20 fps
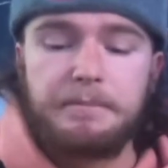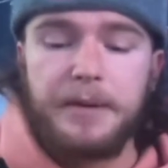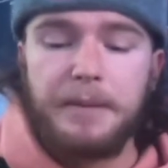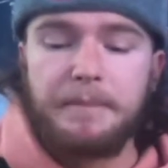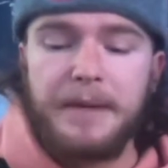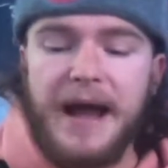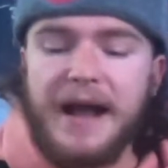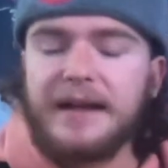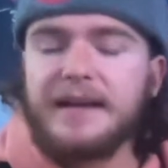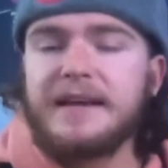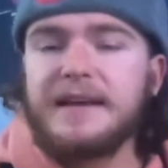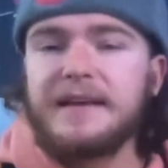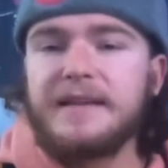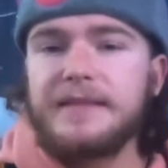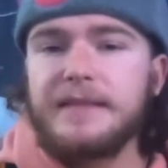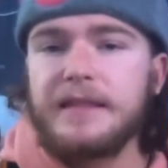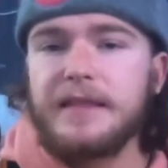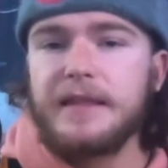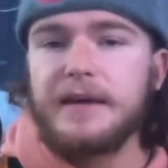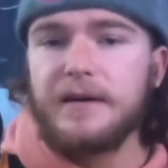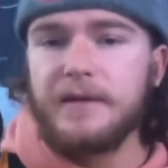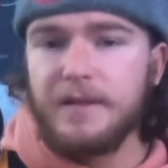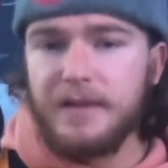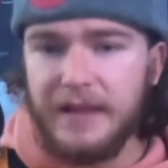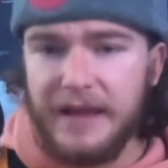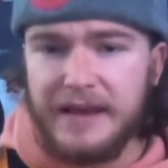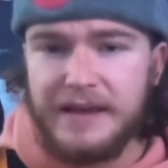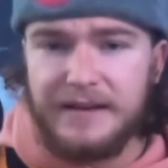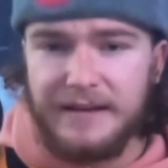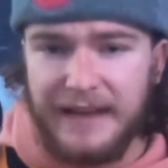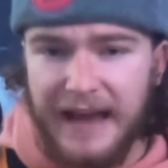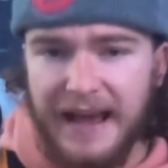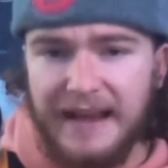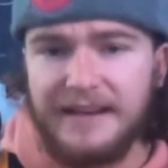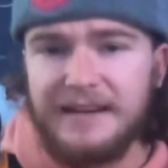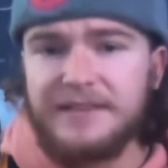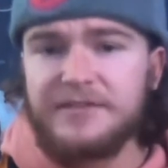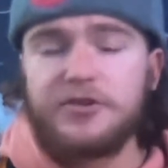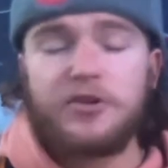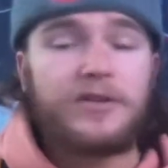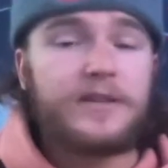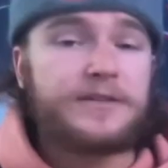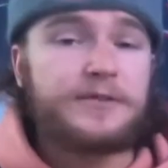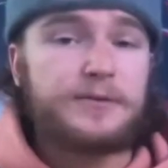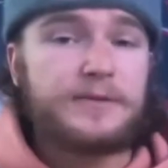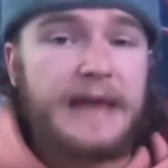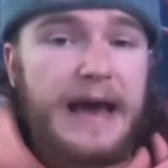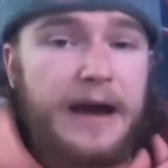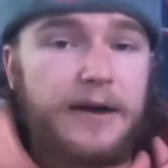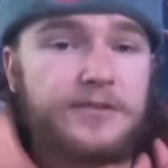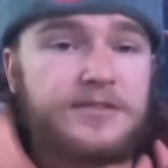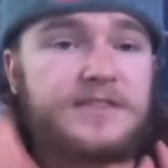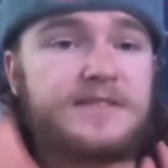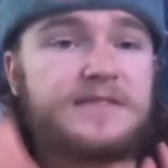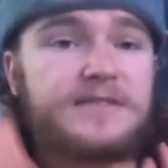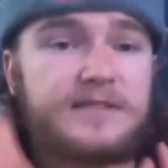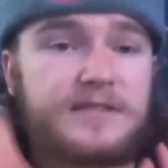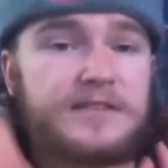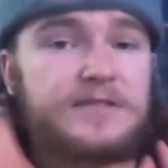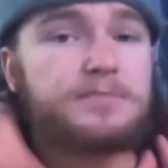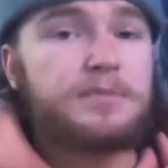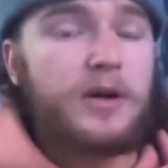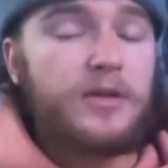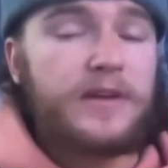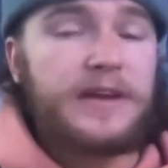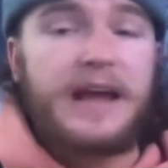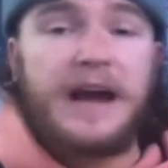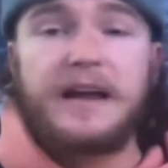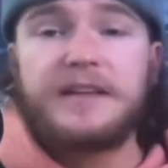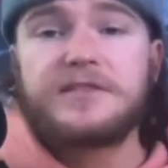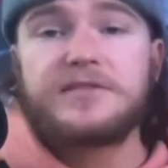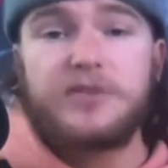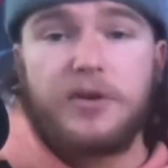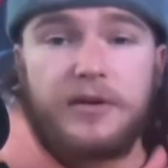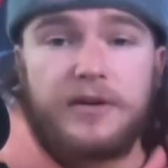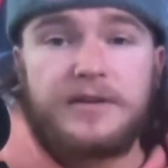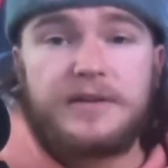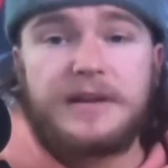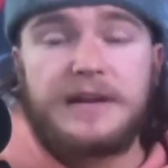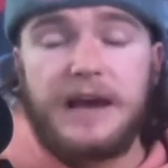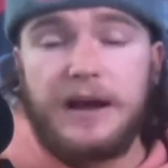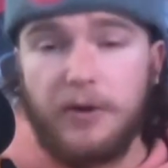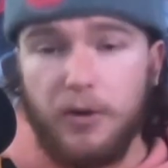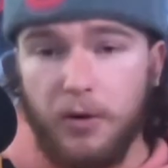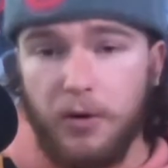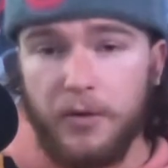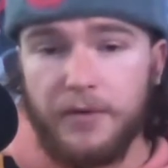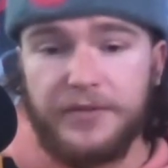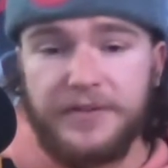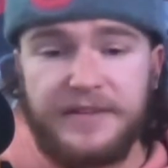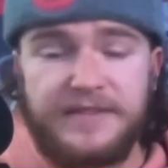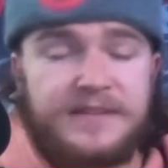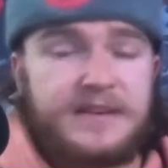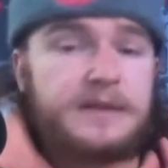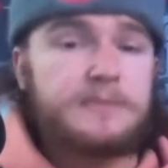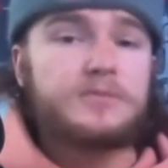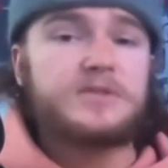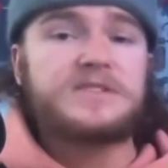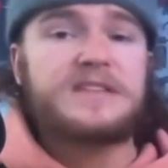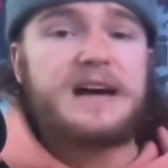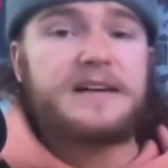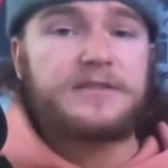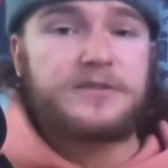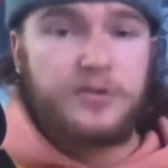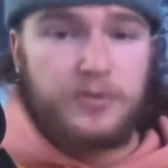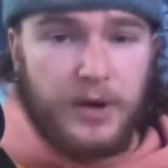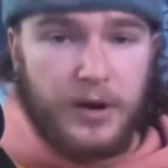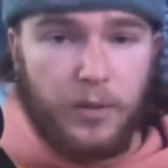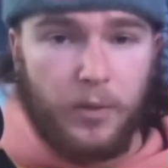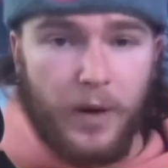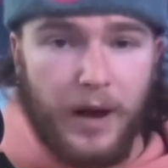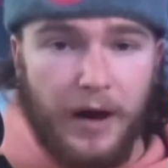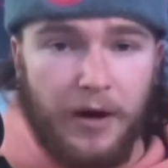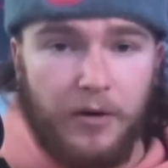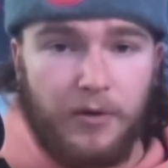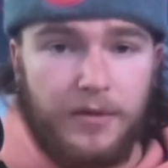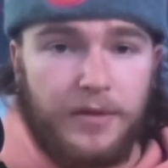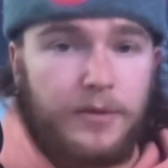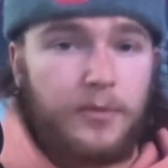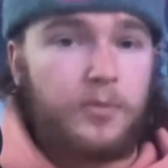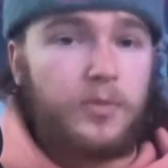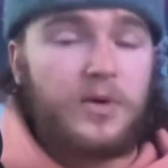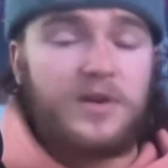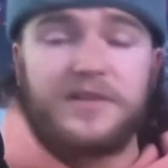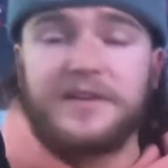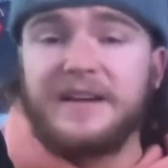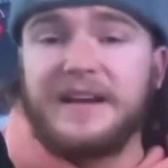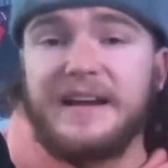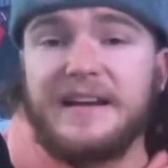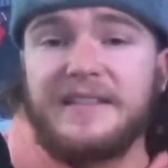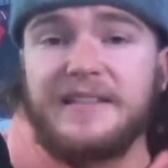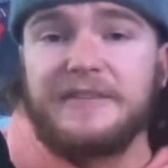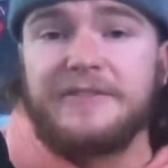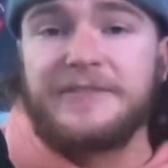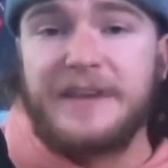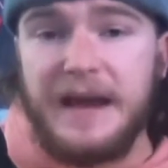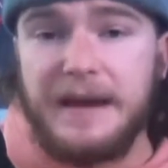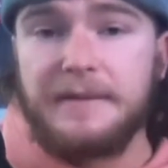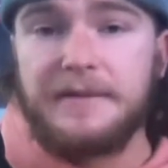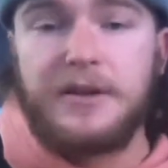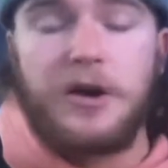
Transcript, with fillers: But back in the late 90s, early 2000s, this building had started to get old. The team was not doing well. They weren't getting the fan.